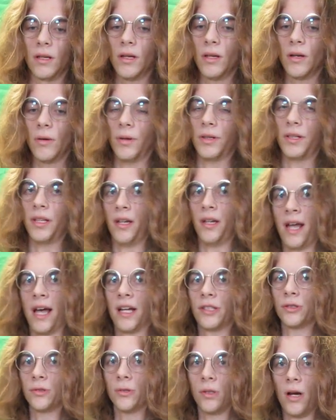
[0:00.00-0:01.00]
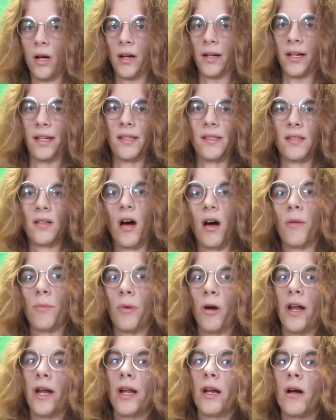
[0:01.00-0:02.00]
what the natural log is
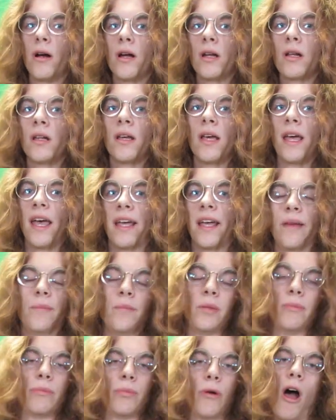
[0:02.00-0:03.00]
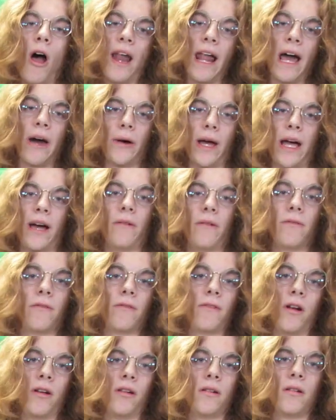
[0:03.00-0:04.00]
operating on, it can be brought out
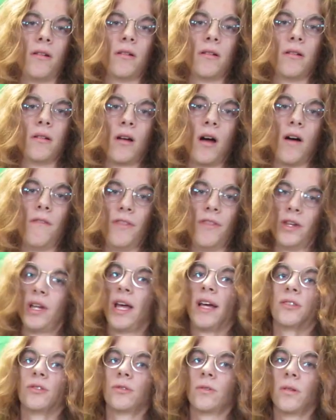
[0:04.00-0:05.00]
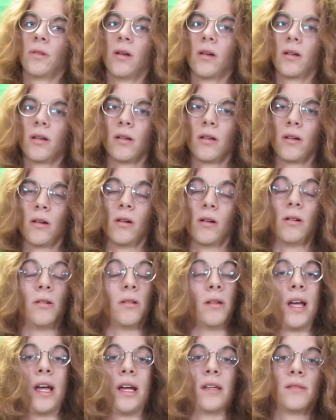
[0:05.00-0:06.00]
front of the natural log, or
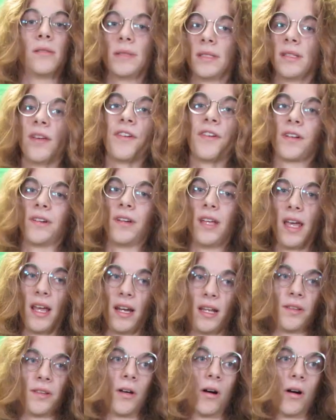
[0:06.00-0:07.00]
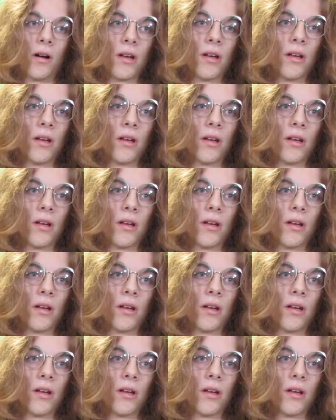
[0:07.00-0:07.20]
specifically any log.